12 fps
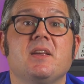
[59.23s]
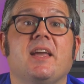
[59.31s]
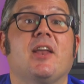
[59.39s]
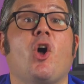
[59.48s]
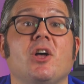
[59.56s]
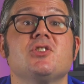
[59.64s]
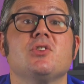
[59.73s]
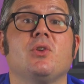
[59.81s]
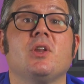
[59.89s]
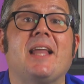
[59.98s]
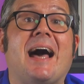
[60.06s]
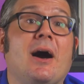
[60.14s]
It also
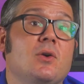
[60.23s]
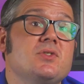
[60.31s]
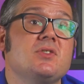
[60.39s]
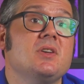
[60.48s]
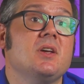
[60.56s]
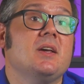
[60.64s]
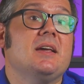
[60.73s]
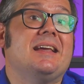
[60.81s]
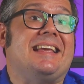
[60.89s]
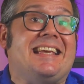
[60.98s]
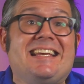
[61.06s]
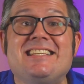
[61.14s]
allows
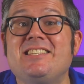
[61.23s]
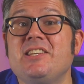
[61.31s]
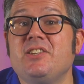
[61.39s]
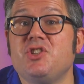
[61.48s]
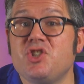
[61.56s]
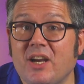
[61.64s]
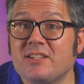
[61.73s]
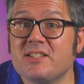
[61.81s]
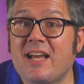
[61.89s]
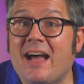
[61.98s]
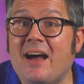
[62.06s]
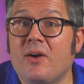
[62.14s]
easy
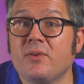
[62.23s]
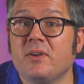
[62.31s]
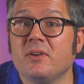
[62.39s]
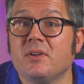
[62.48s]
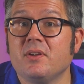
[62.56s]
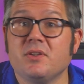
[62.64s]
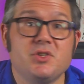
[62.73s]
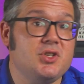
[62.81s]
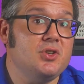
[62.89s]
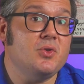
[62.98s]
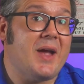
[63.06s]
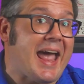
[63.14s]
shutdown
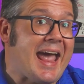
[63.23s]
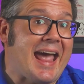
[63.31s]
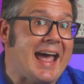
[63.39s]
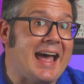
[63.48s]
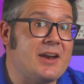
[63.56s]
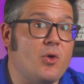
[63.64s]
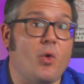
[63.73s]
to add